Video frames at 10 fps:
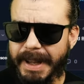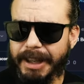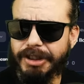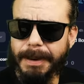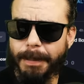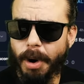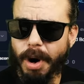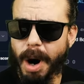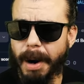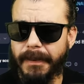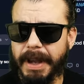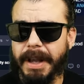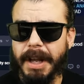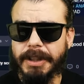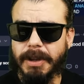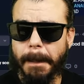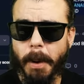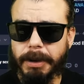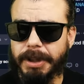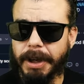support Harvey,
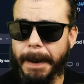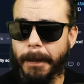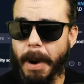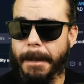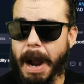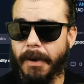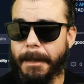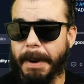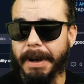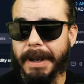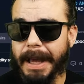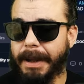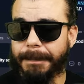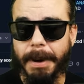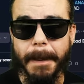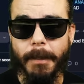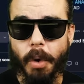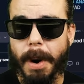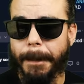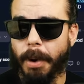support the good boy Myro. But
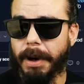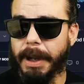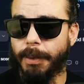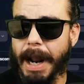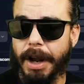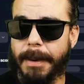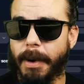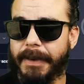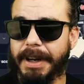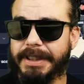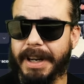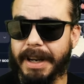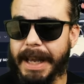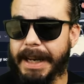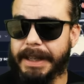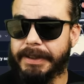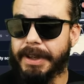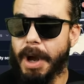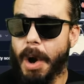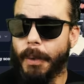more importantly, when I come over here to the latest,
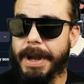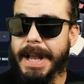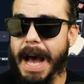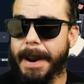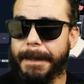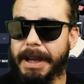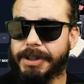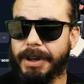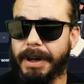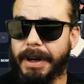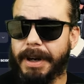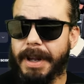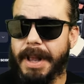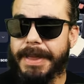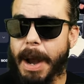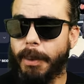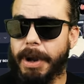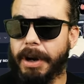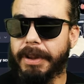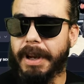we got to make sure that we
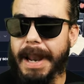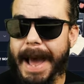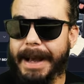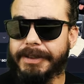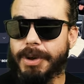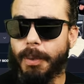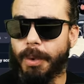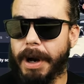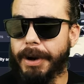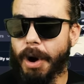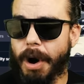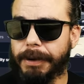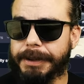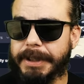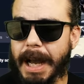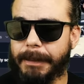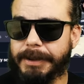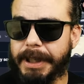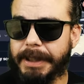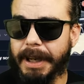are the last one all the time.
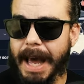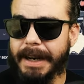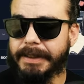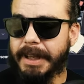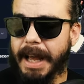See, the last